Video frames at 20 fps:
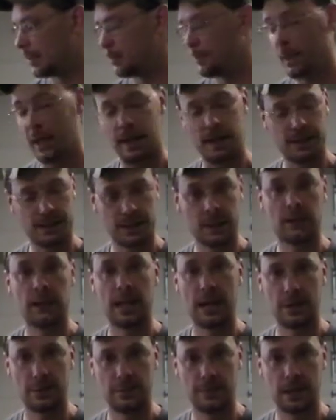Man, is it
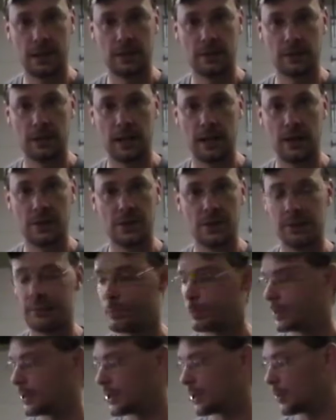loud in my garage,
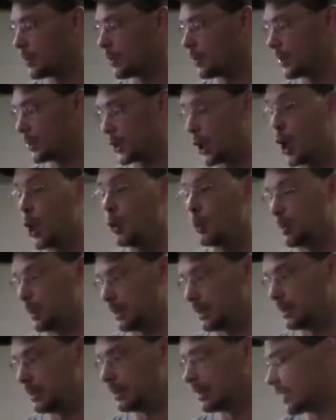even with the doors
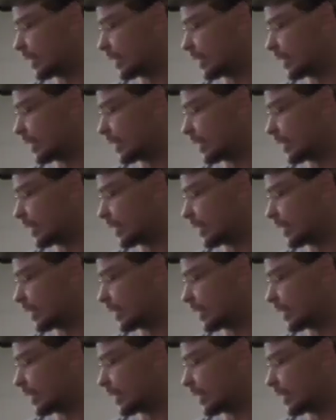open.